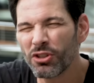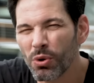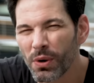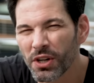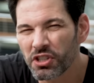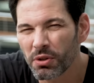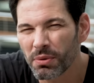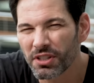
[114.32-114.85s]
do
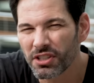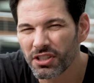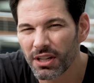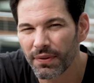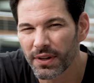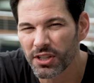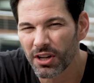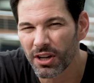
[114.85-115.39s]
wish there was
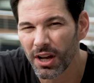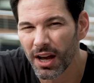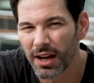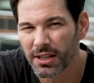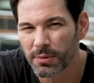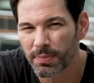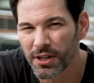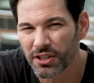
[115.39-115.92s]
a CF
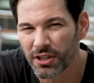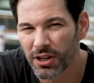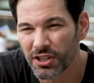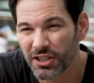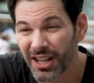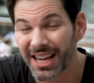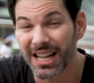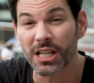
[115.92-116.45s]
Express card
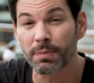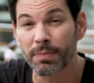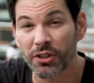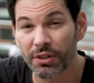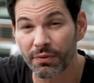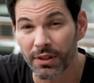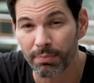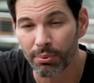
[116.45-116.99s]
slot,
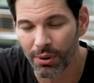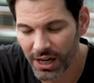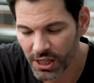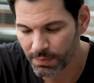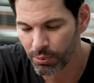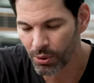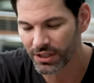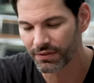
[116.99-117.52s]
especially for the
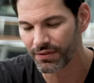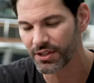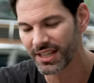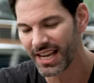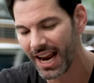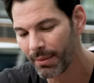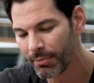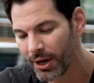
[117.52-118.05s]
price point of this
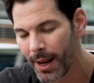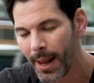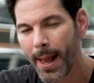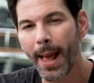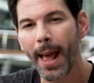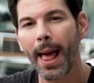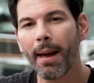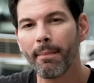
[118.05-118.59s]
camera,
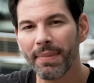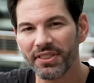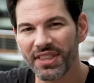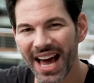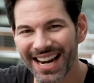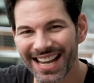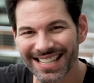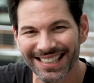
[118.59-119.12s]
but
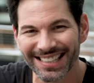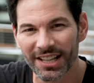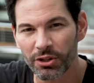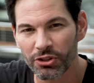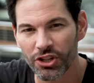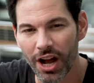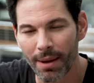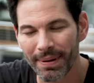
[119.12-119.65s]
that is
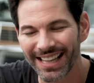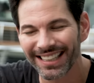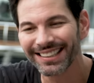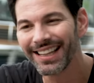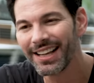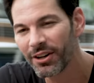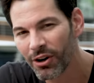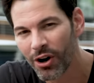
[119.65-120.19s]
another topic
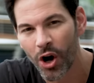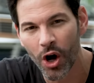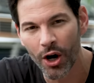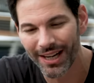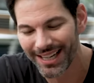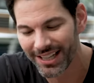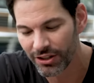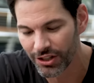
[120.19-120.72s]
later
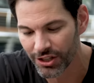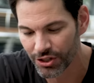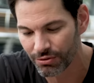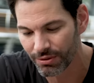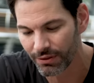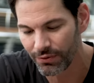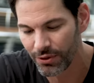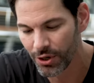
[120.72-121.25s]
on in
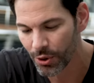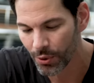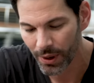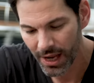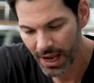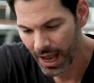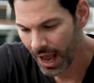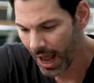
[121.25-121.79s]
this review.
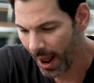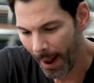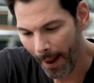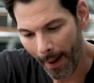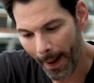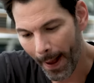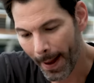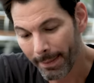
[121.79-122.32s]

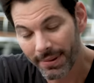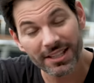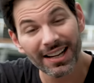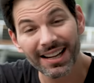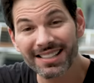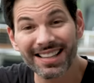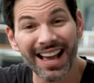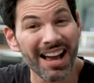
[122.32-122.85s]

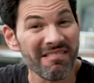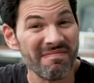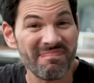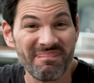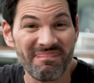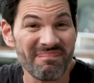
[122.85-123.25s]
Besides that,